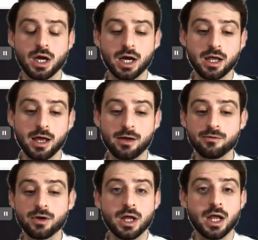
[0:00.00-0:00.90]
I
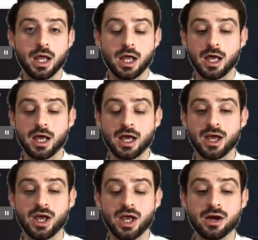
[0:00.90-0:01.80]
have
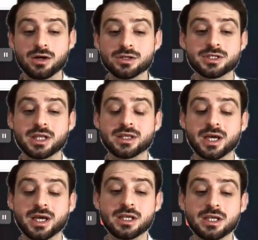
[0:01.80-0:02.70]

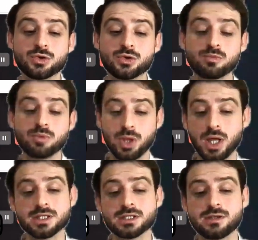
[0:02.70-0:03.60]
192
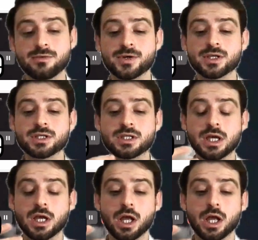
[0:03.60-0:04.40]
plus different